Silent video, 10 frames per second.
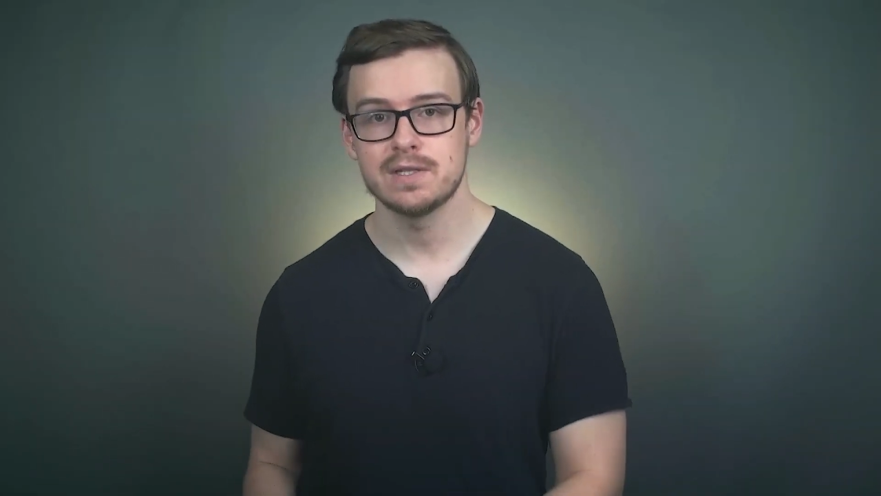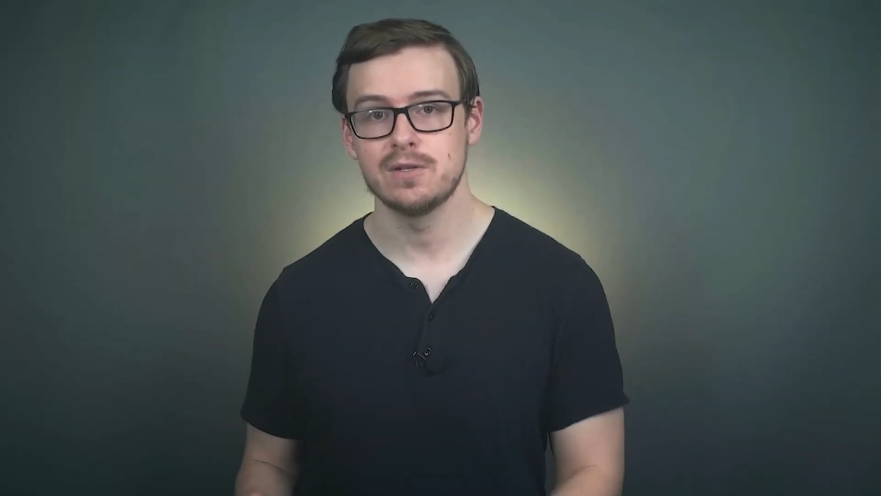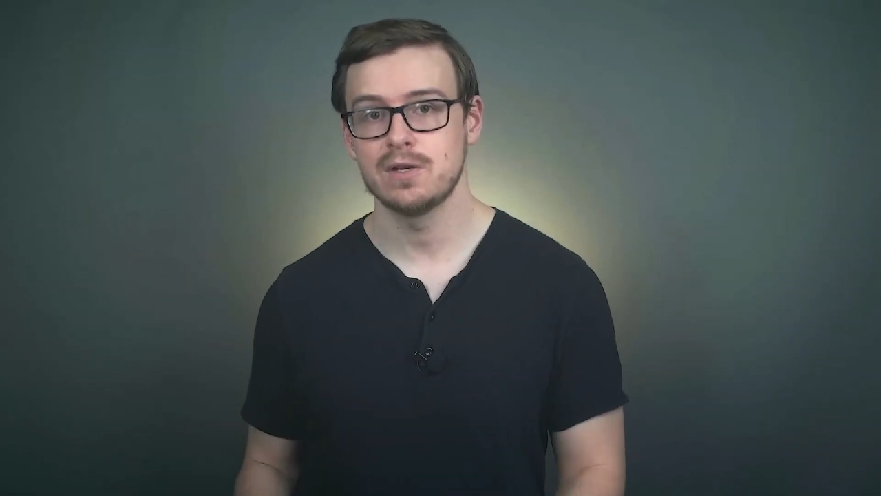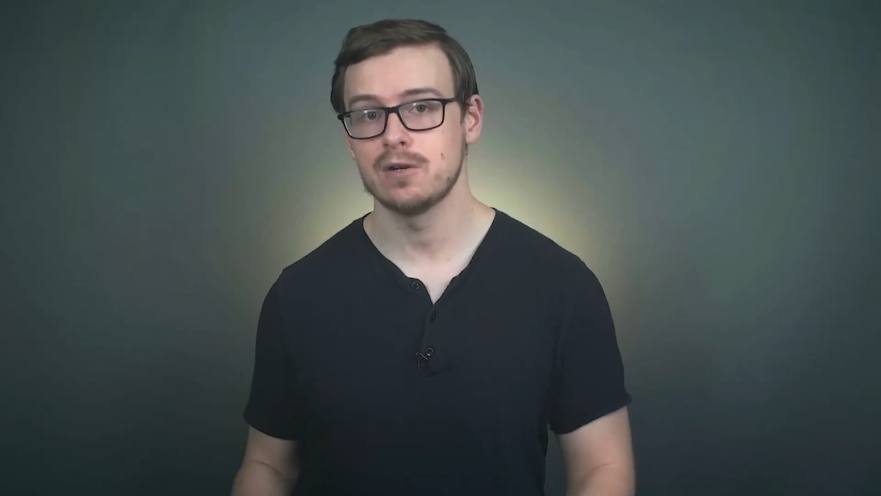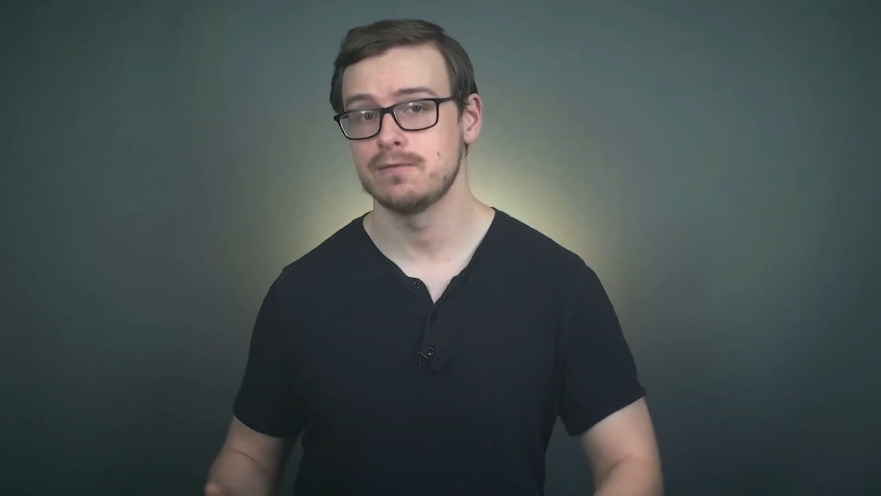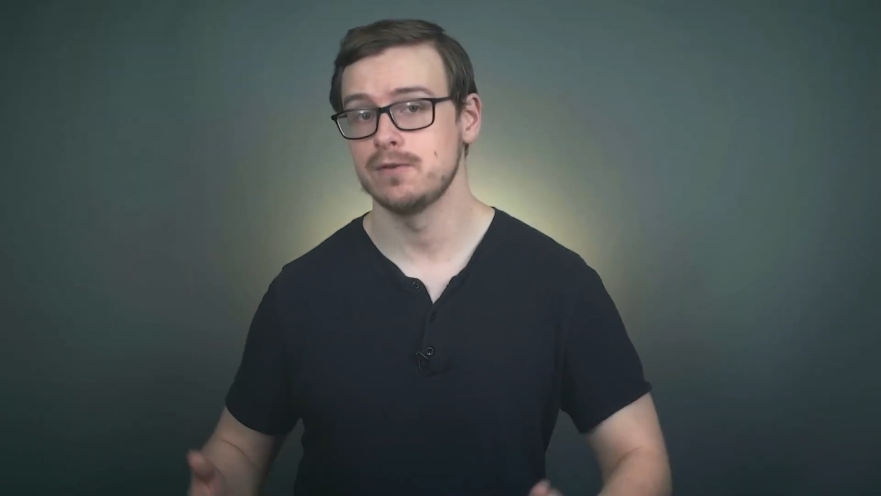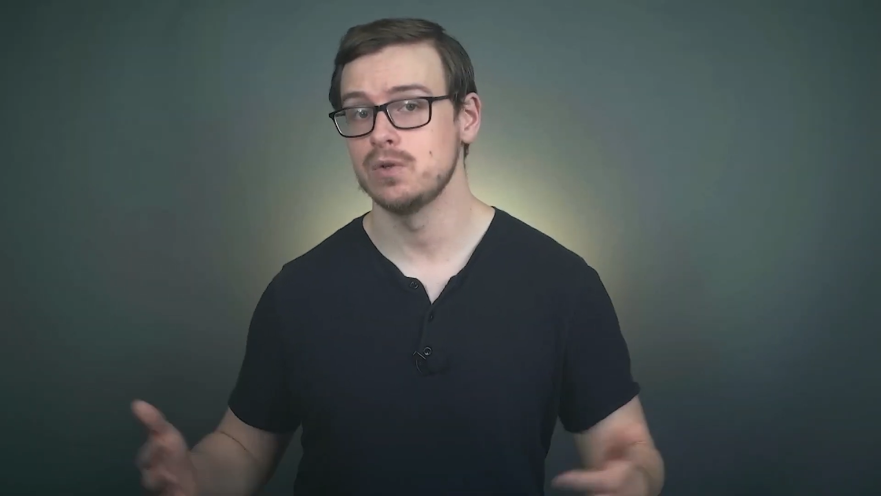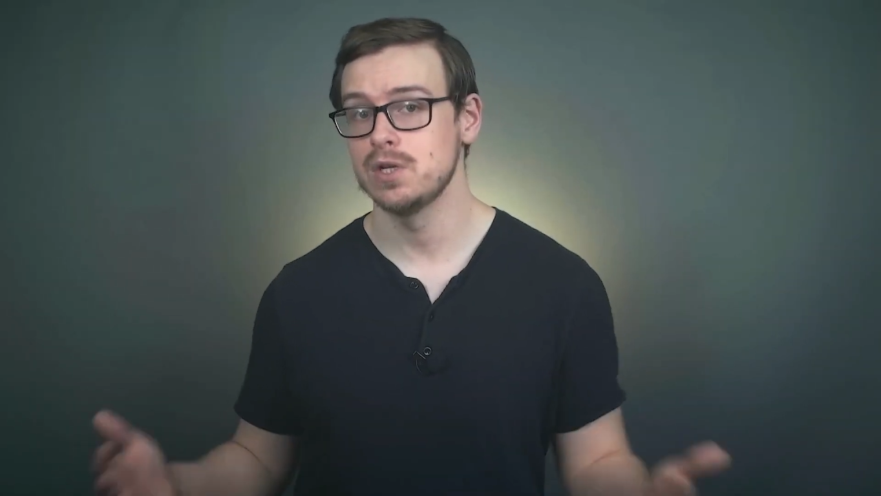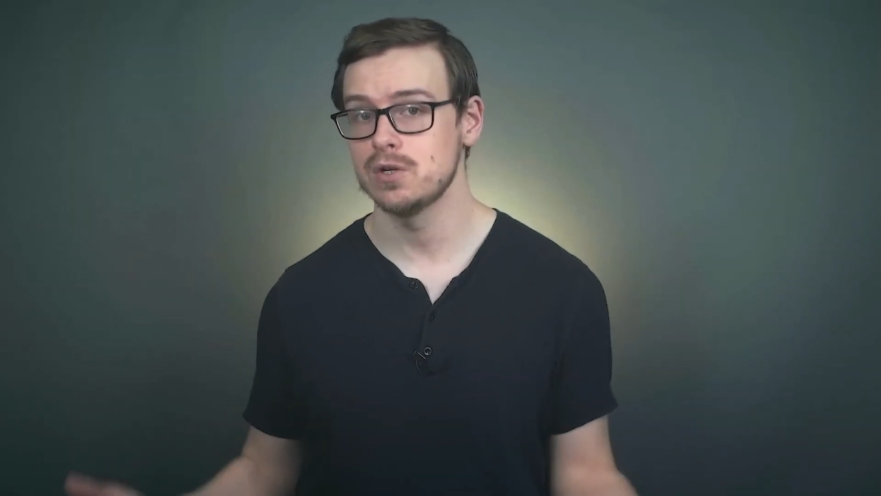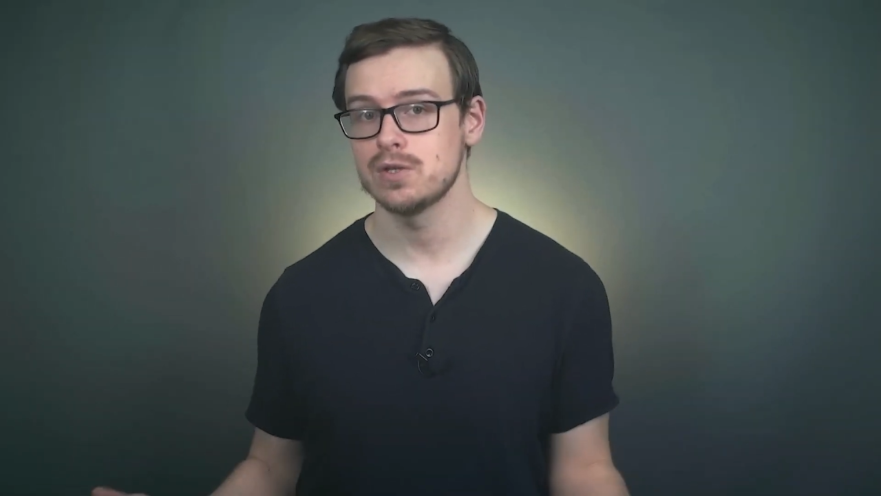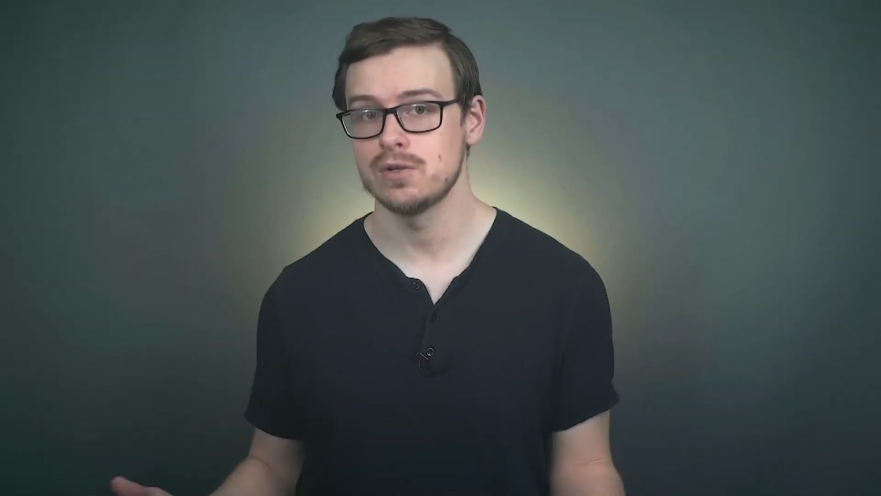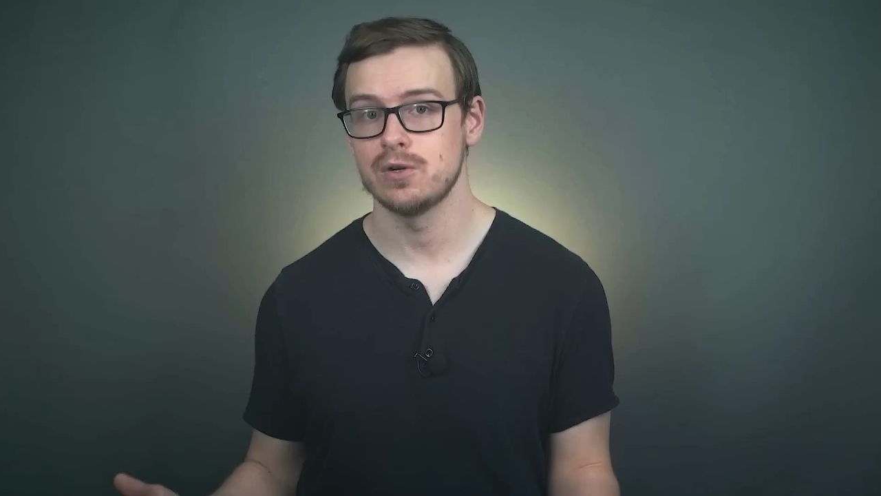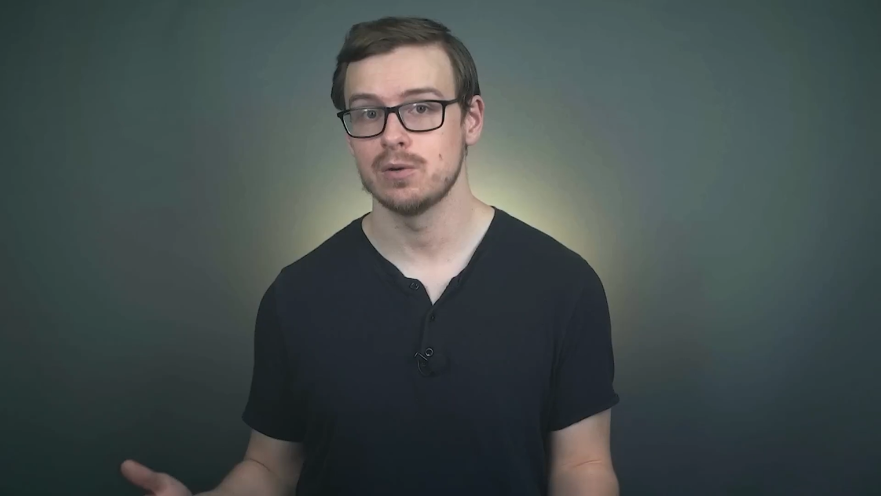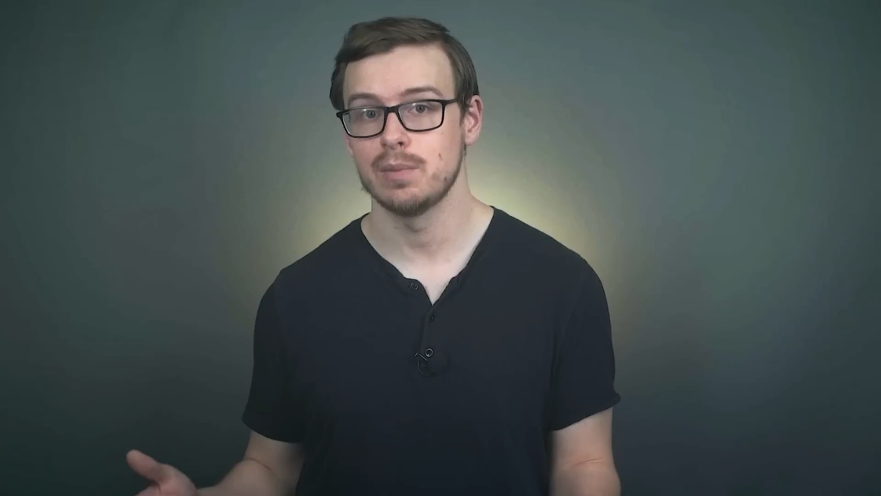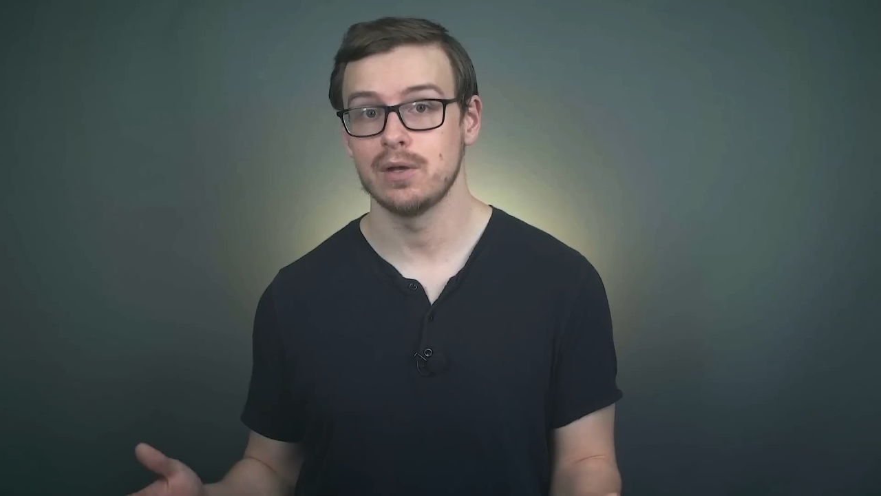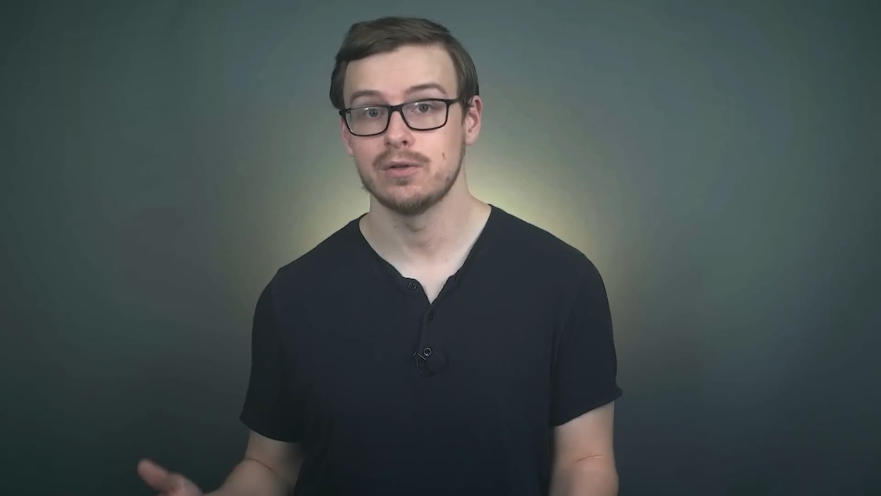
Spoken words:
and you get a few years under your belt,